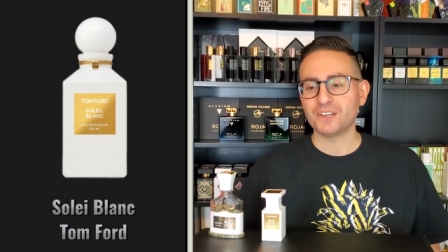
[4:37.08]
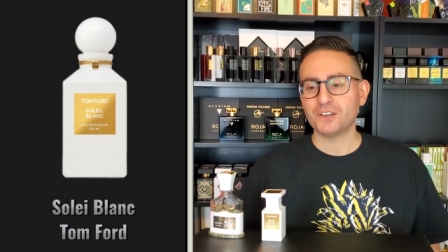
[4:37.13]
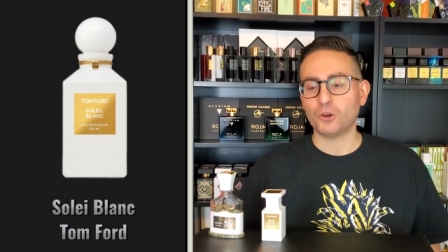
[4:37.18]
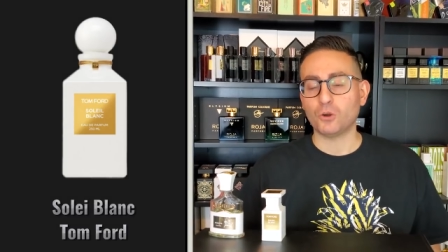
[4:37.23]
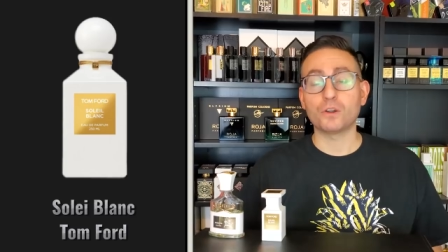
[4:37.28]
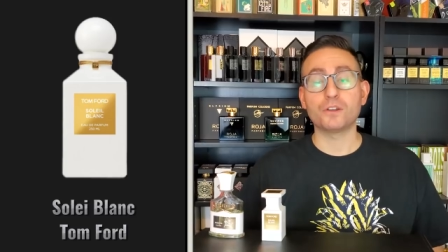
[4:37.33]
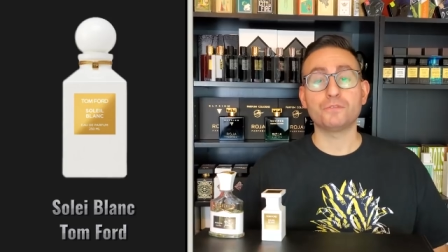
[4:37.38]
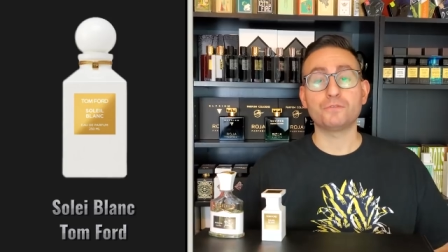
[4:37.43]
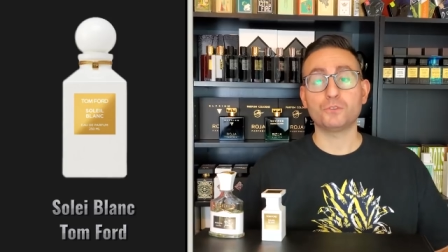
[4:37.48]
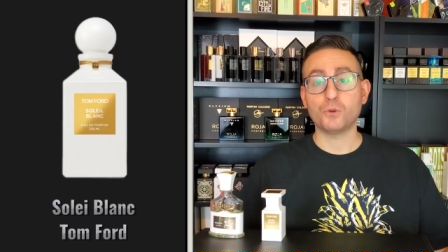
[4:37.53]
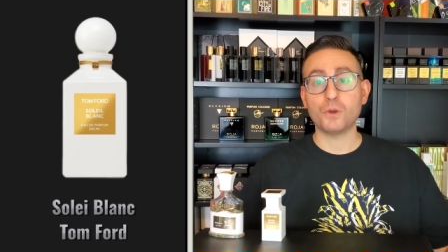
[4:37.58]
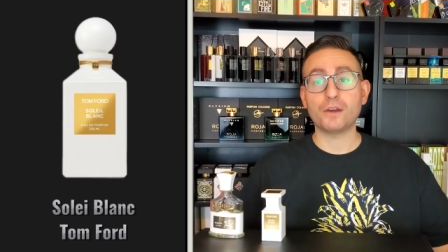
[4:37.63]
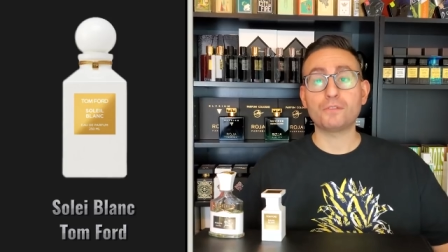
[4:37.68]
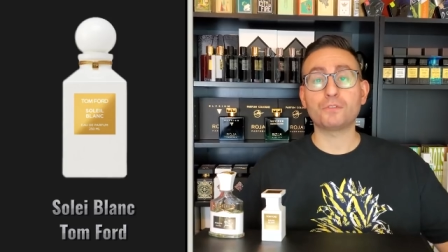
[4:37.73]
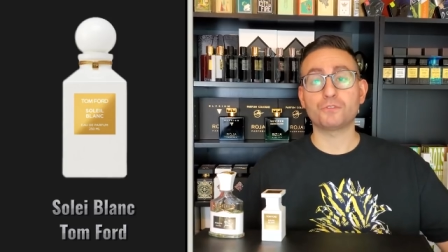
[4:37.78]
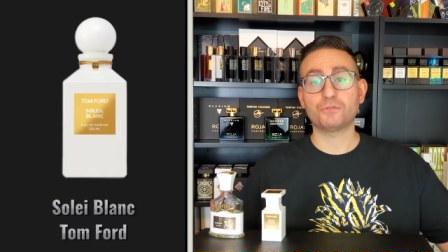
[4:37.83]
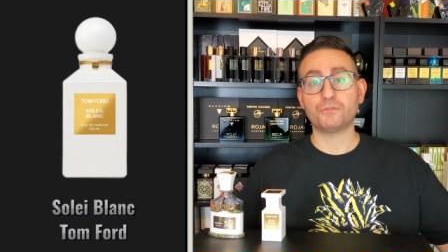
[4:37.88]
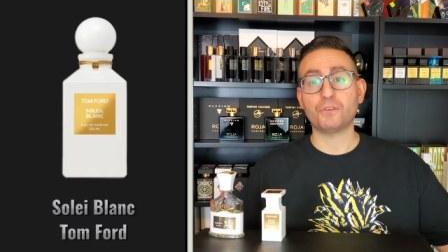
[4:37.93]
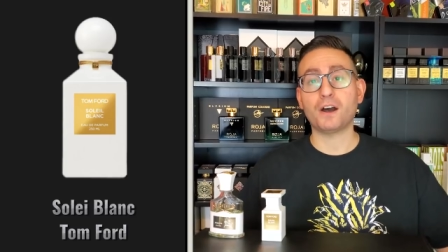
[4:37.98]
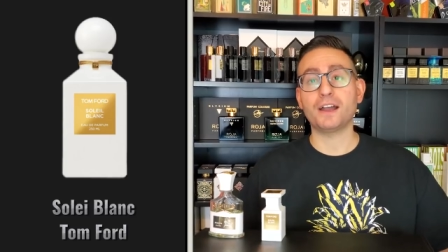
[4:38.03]
or if you
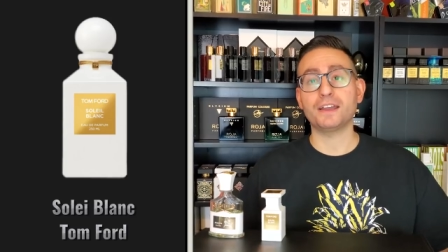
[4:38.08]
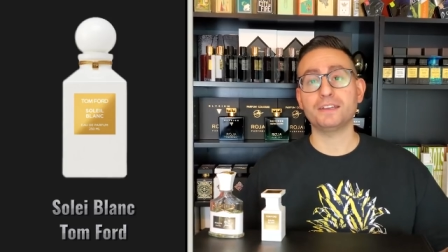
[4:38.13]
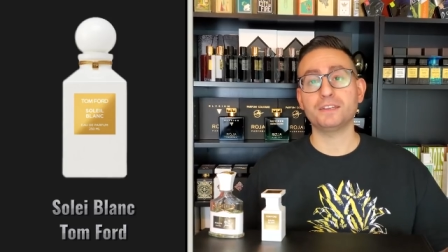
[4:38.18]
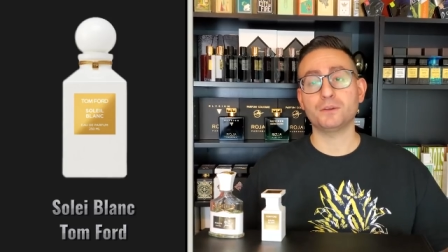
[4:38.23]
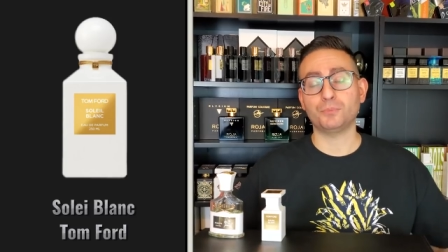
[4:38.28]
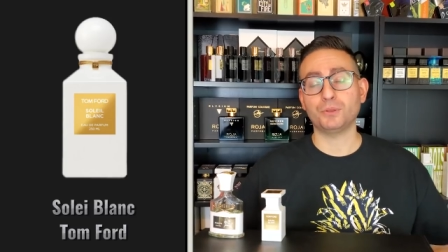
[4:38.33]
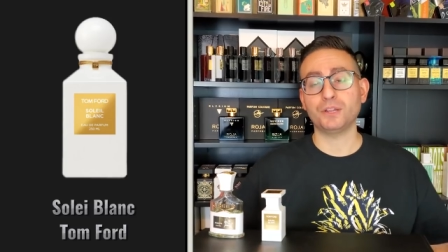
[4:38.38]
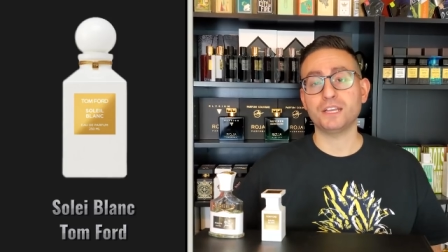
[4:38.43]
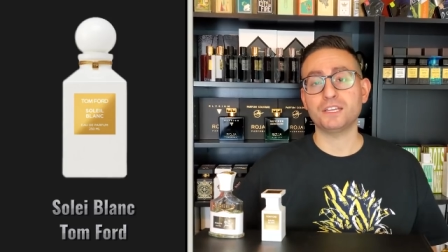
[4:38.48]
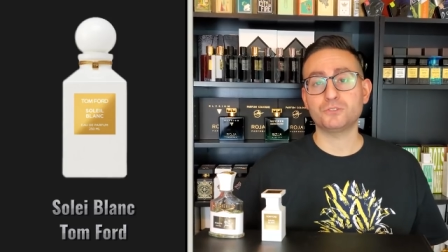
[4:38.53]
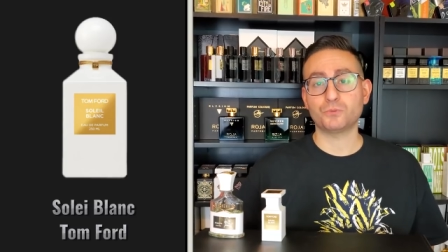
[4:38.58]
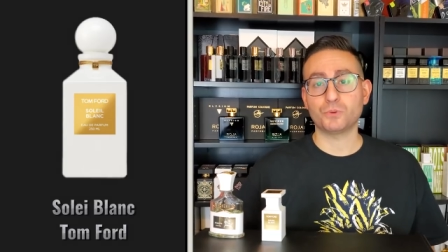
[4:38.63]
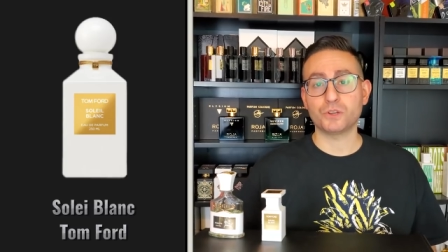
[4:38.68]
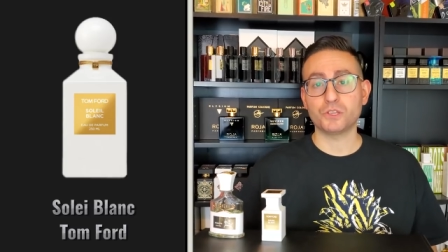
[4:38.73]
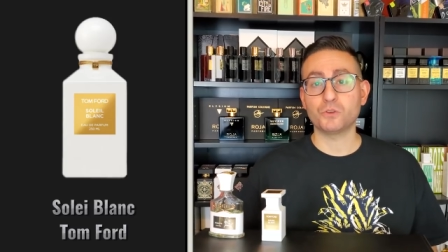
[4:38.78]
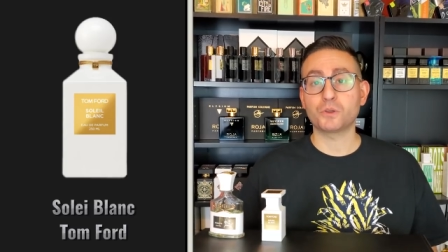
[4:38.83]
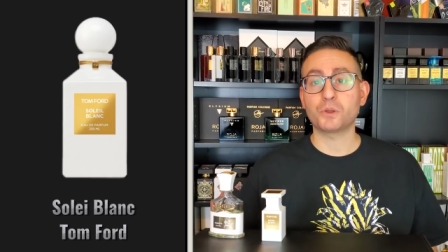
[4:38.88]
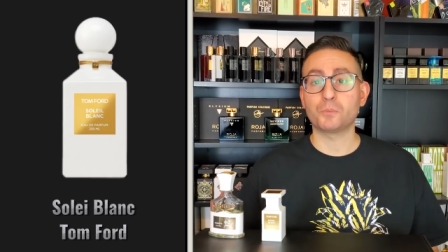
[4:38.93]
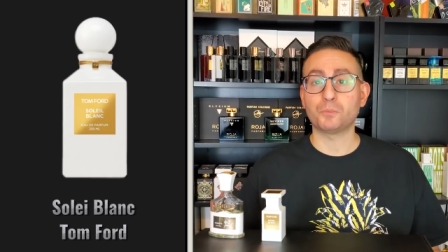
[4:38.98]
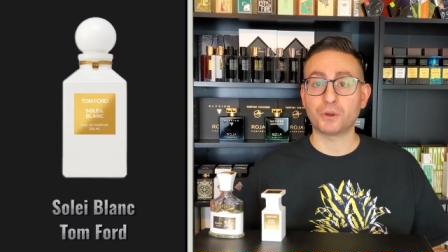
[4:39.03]
ever find a place where
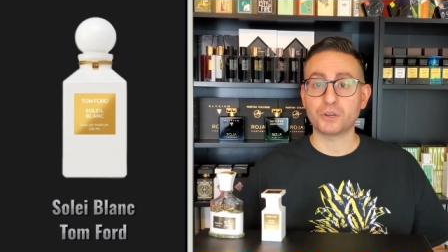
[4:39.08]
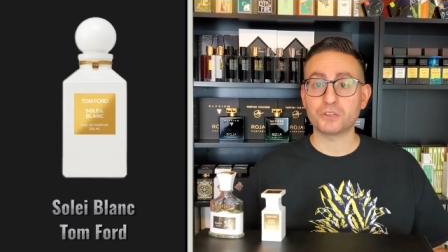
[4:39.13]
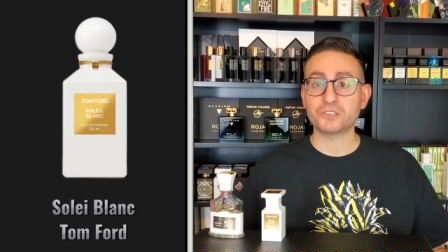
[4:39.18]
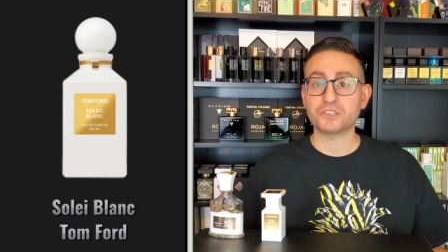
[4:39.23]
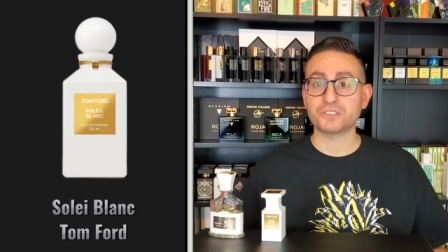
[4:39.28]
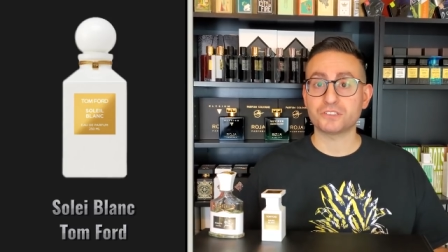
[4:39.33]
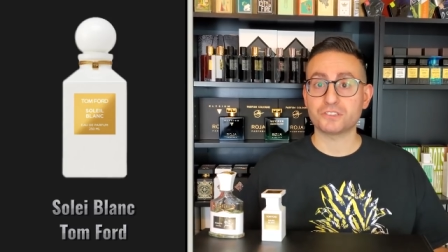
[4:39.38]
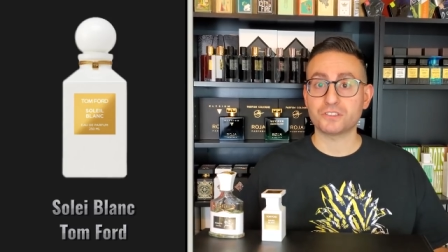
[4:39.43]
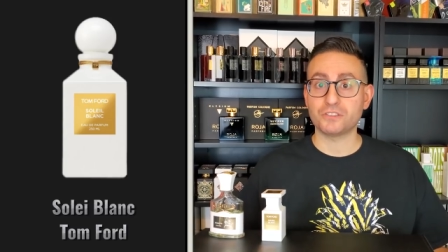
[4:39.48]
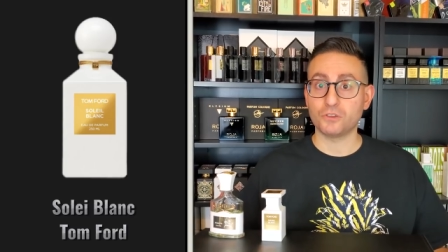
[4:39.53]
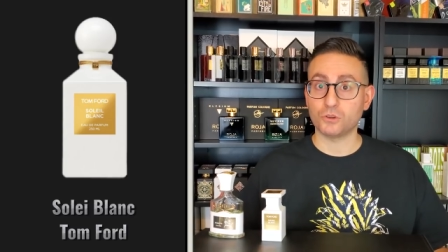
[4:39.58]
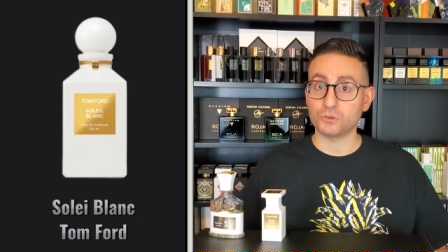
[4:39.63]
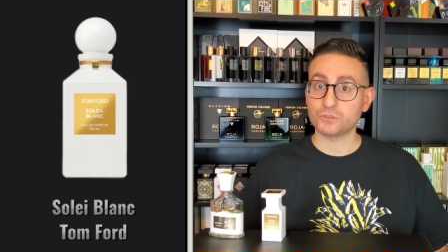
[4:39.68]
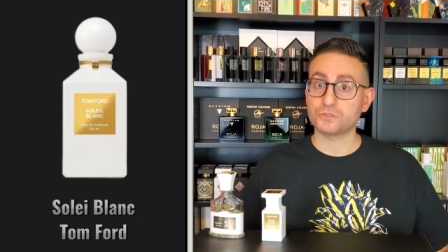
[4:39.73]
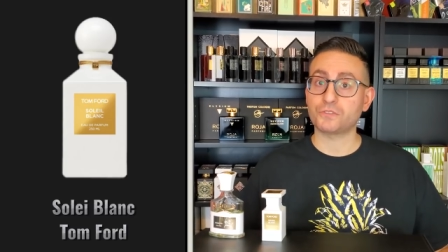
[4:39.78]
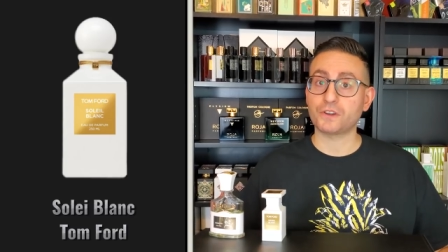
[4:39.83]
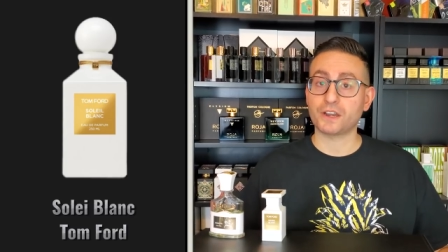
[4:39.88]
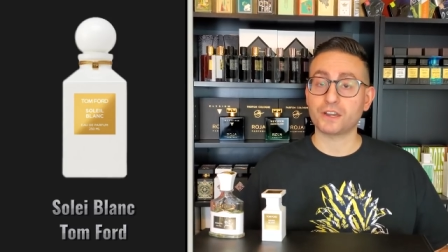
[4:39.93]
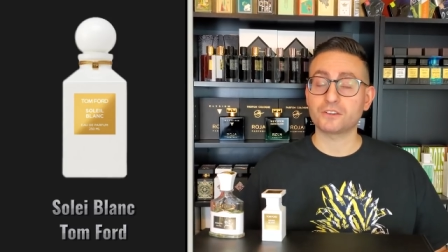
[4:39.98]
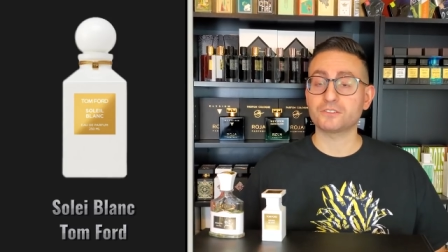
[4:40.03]
you can purchase those
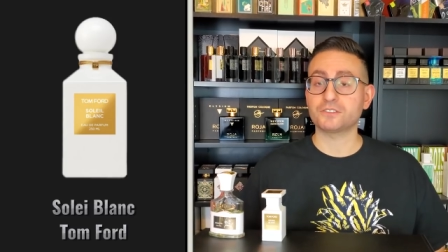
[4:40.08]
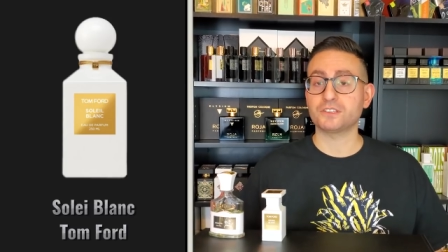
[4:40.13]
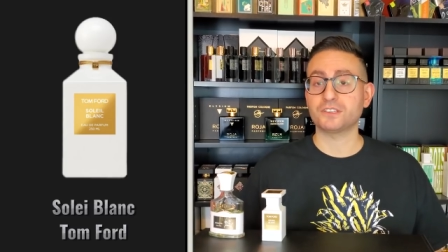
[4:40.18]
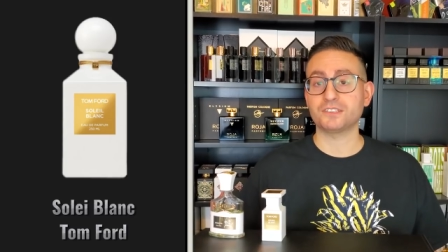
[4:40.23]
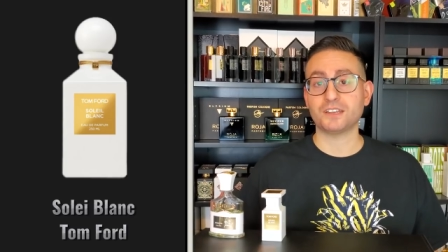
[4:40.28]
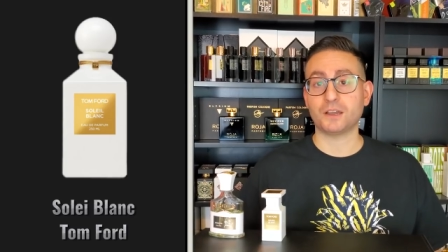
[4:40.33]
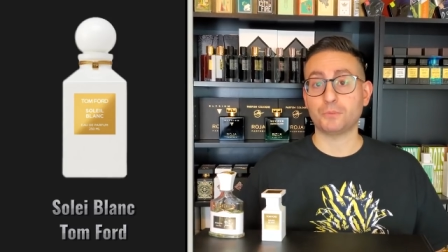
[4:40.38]
fragrances,